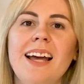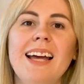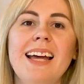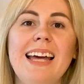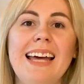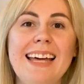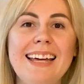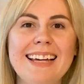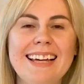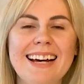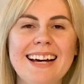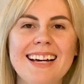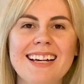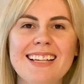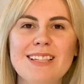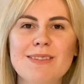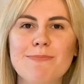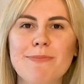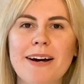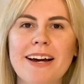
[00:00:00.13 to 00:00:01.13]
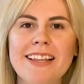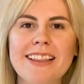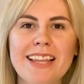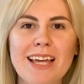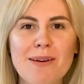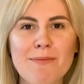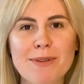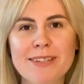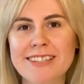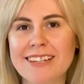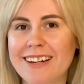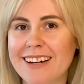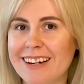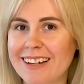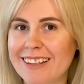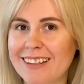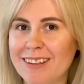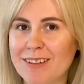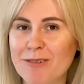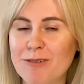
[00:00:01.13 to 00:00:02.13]
Hey guys, my name is
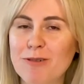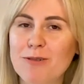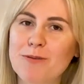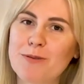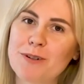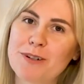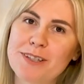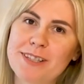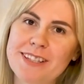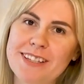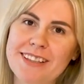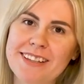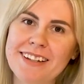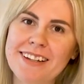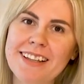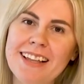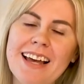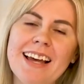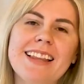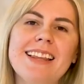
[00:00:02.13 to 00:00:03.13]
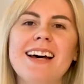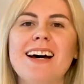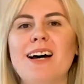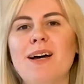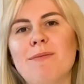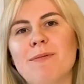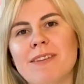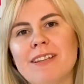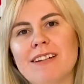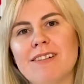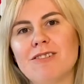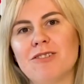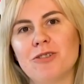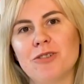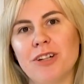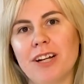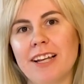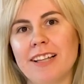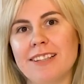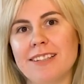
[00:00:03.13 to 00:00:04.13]
Anya Kuverzina and I'm an
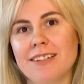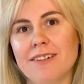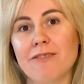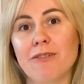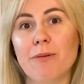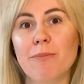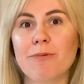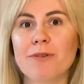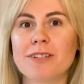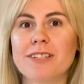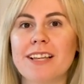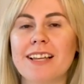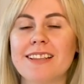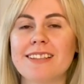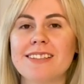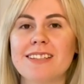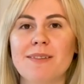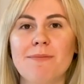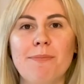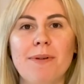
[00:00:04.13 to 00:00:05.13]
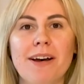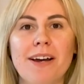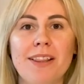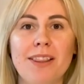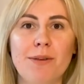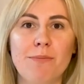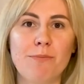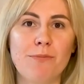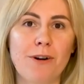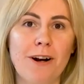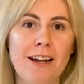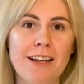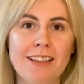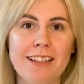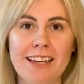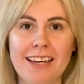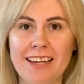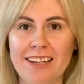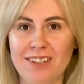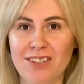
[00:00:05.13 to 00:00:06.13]
illustrator represented by the Bright
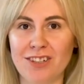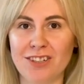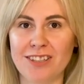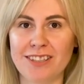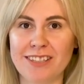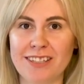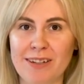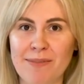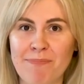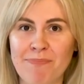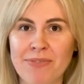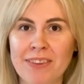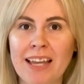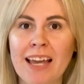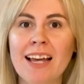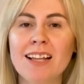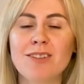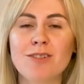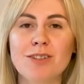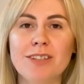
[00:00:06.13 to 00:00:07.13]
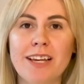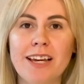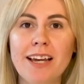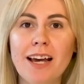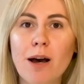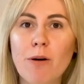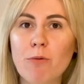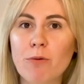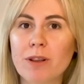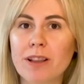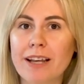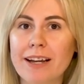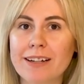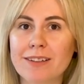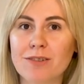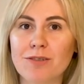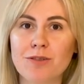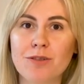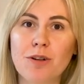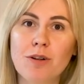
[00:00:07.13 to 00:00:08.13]
Agency. Today I would like
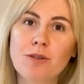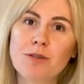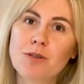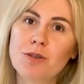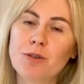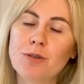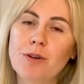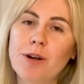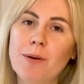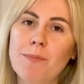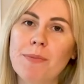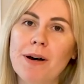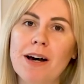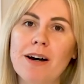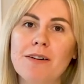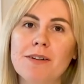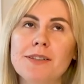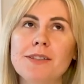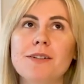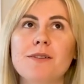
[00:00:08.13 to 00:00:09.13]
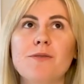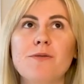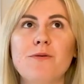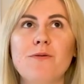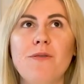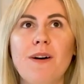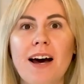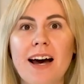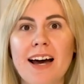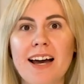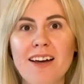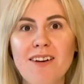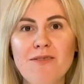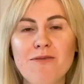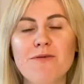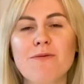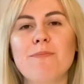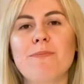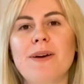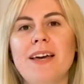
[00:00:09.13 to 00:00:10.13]
to talk to you about 5
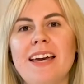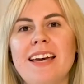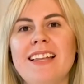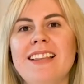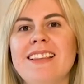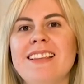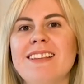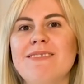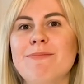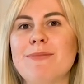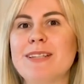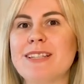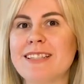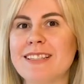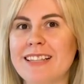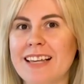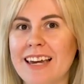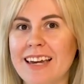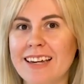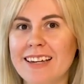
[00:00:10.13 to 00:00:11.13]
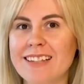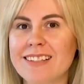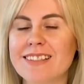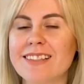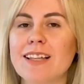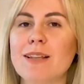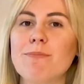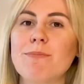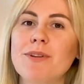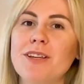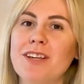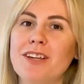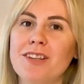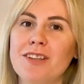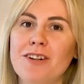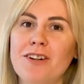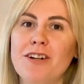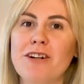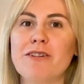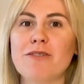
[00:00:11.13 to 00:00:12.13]
main mistakes that
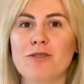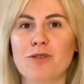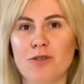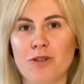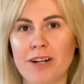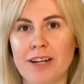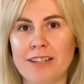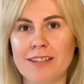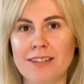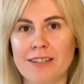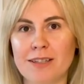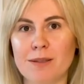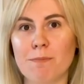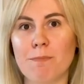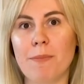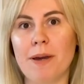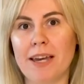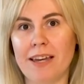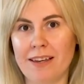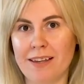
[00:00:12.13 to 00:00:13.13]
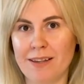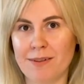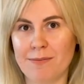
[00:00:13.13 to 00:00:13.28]
beginner illustrators make.